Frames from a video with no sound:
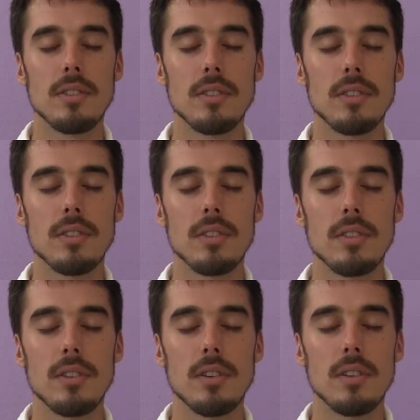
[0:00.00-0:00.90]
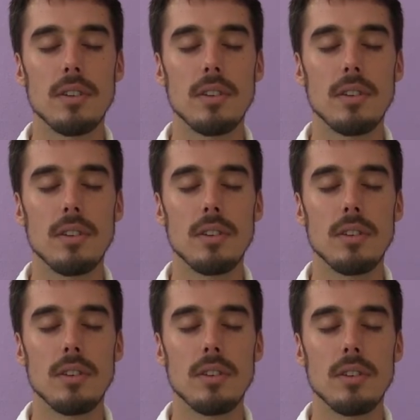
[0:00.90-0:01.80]

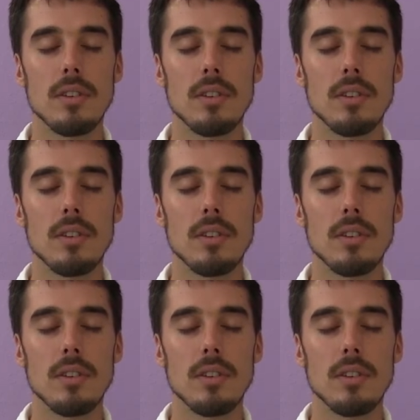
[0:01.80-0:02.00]
Nobody speaks.